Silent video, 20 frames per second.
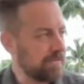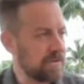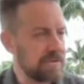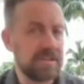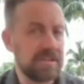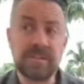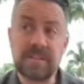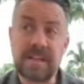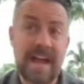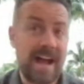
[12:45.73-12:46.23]

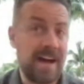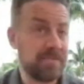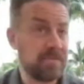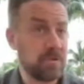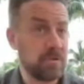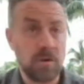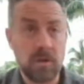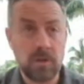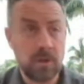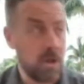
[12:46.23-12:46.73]
versus
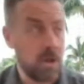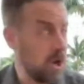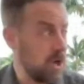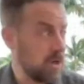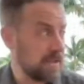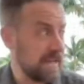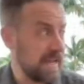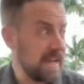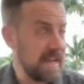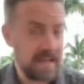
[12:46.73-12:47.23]
after a
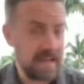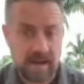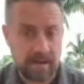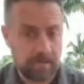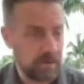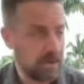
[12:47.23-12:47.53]
long day, and I'm